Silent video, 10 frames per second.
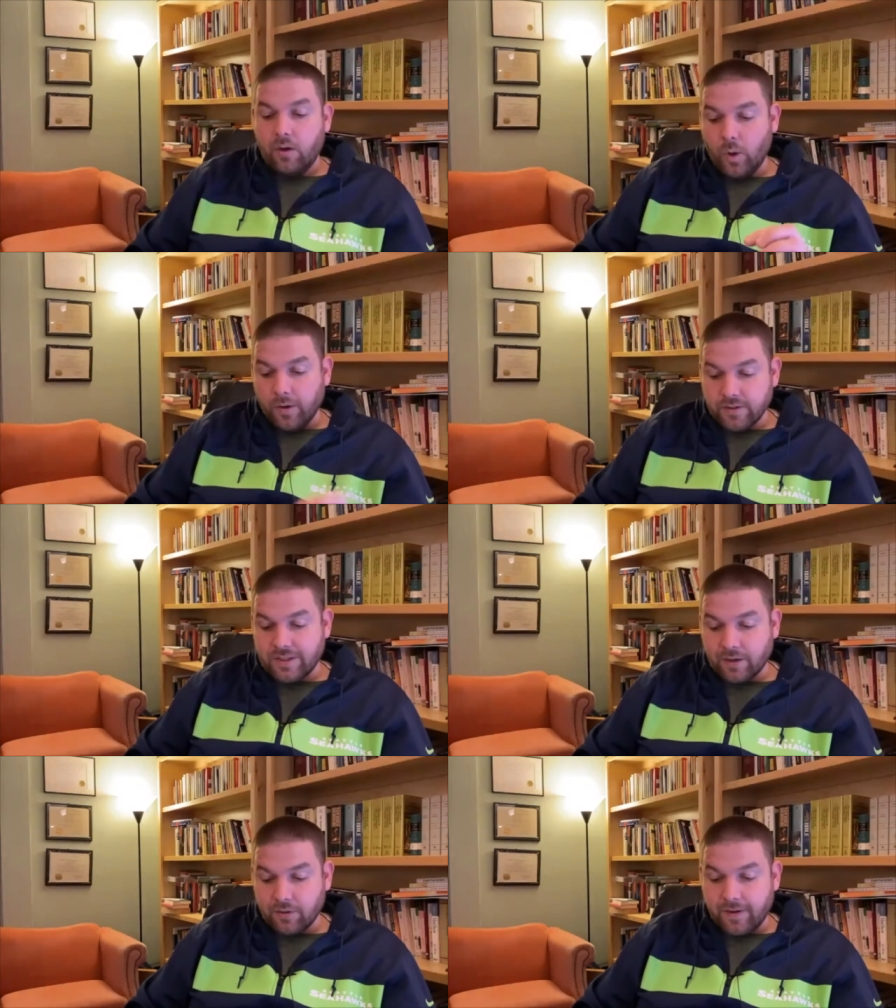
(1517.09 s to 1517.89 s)
Whoever
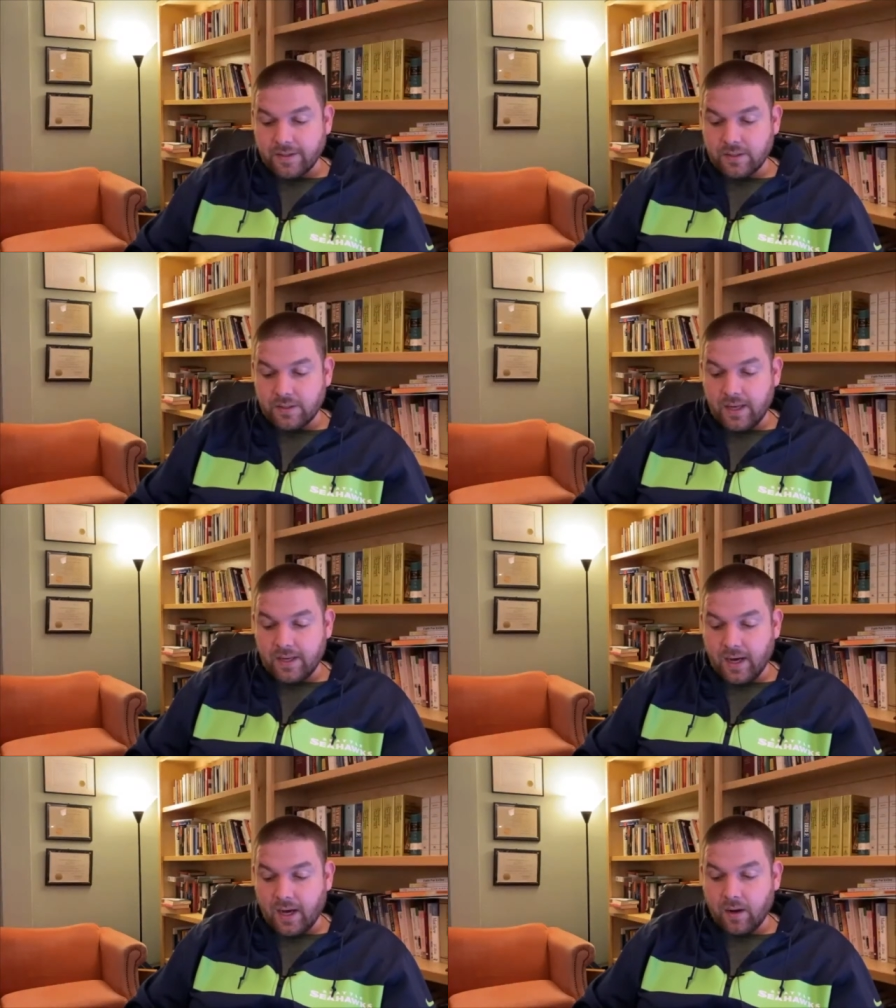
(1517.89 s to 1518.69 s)
sacrifices to
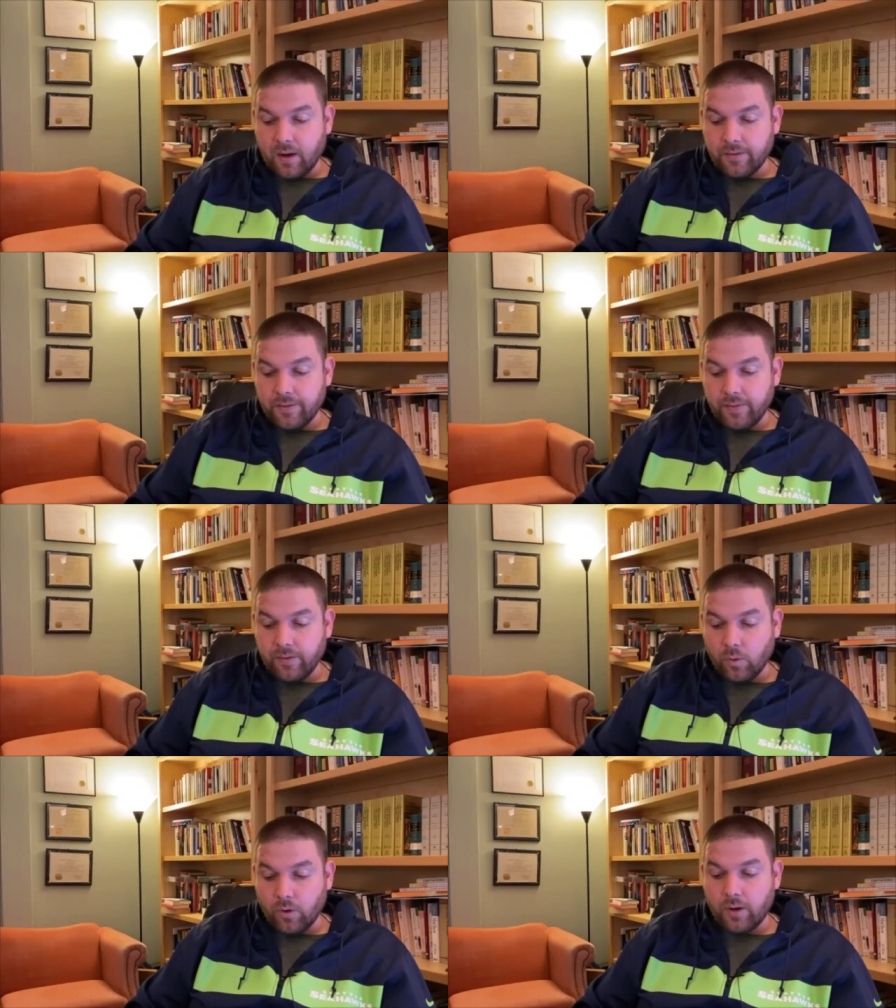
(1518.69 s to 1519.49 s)
any god other than the
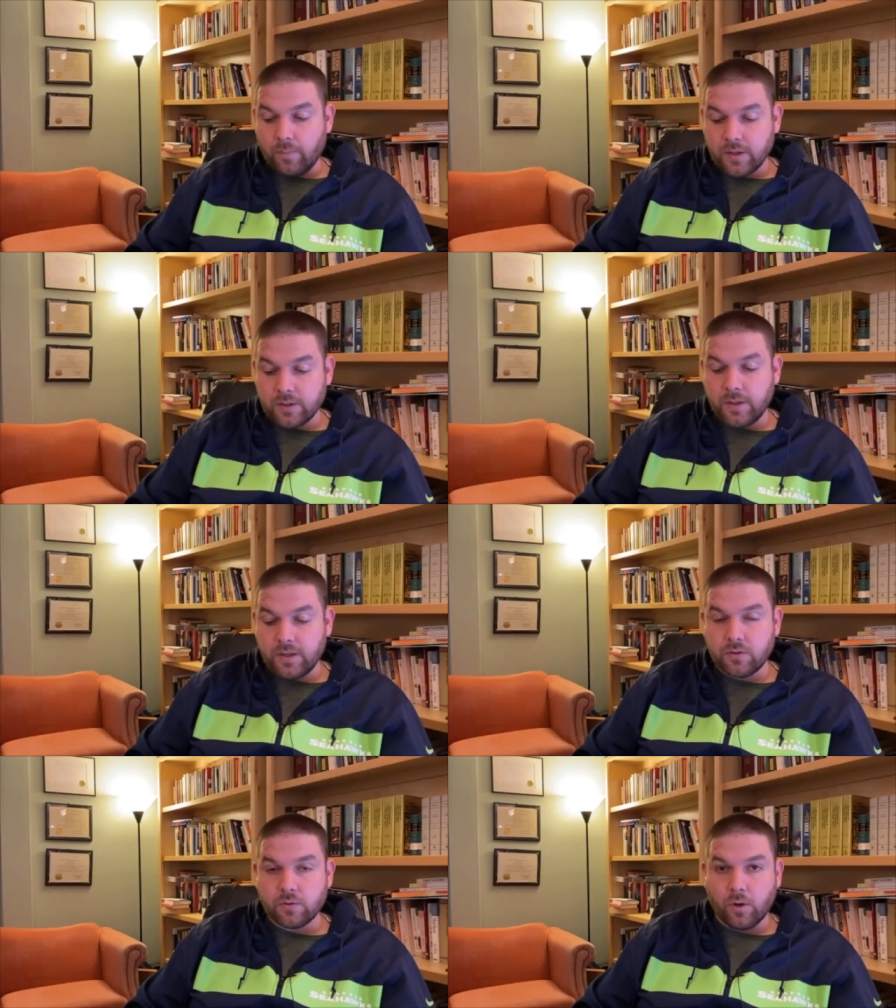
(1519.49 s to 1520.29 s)
Lord must be
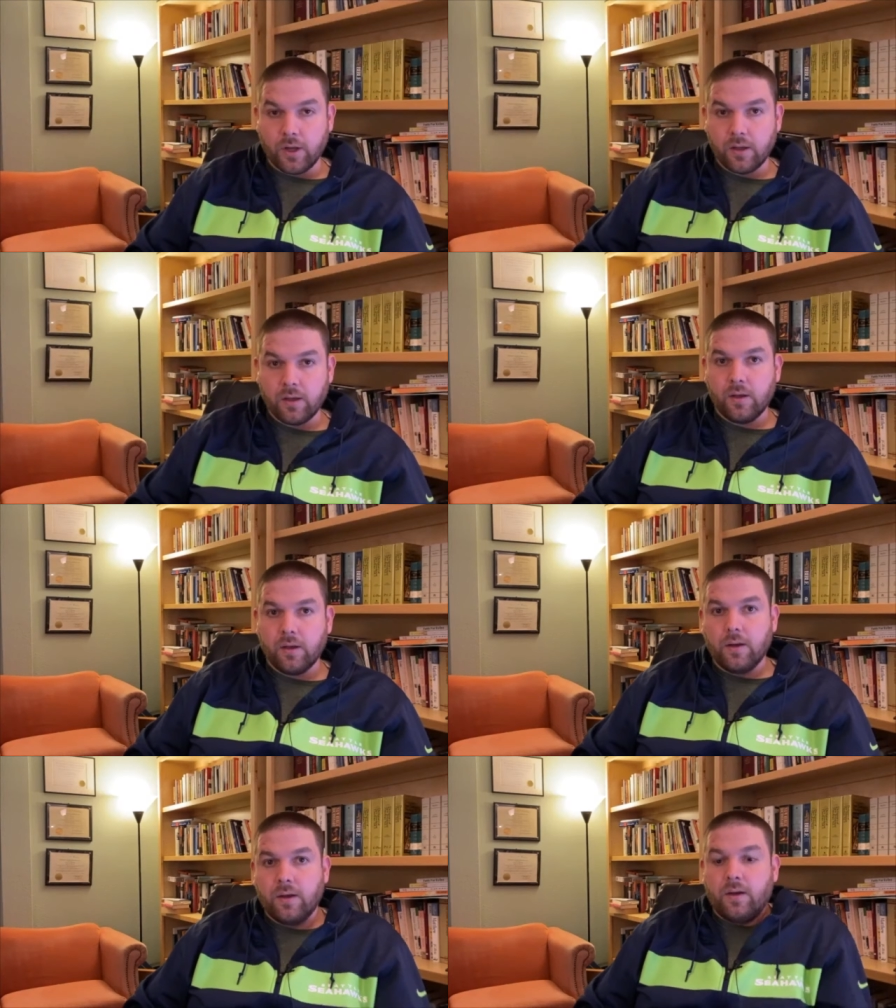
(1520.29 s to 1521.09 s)
destroyed.
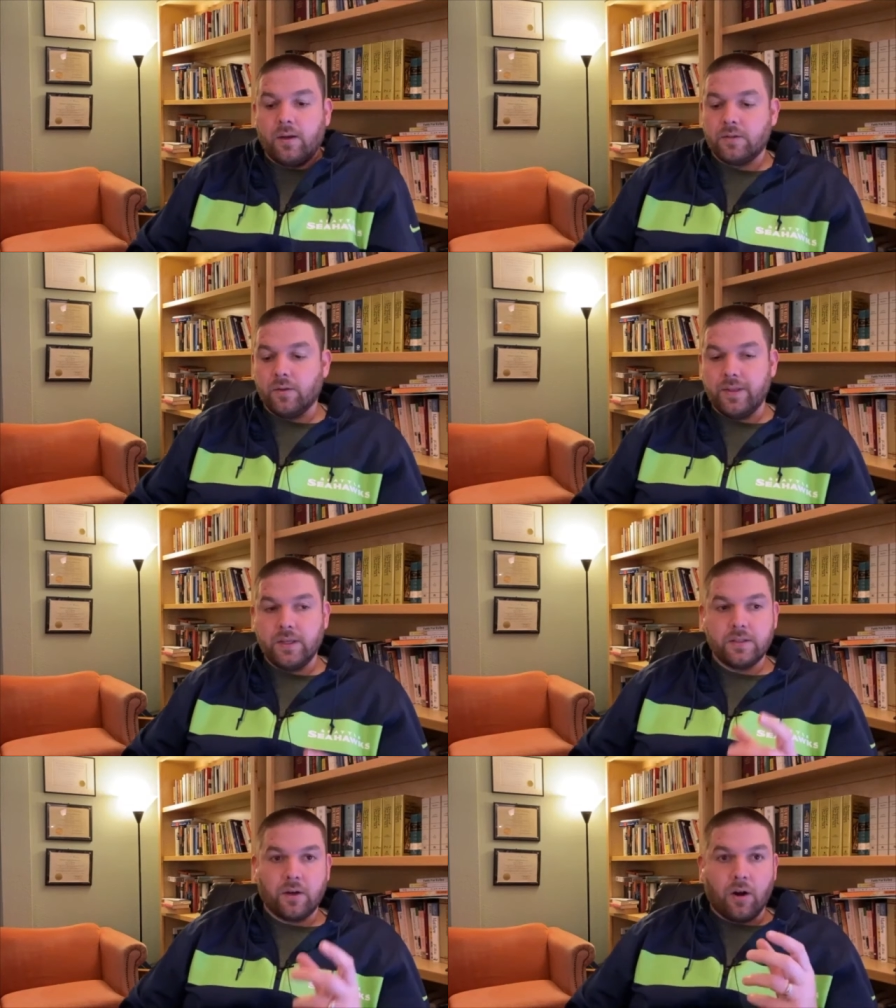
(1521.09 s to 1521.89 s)
So
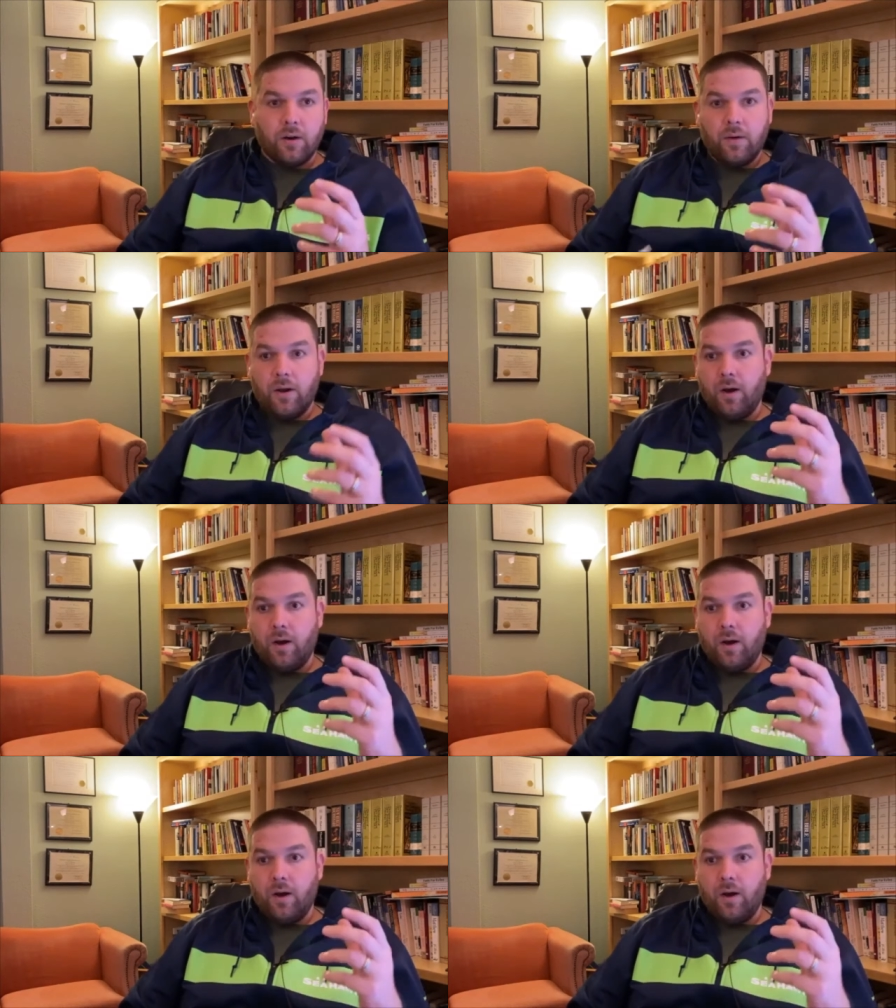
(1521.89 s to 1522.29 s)
these are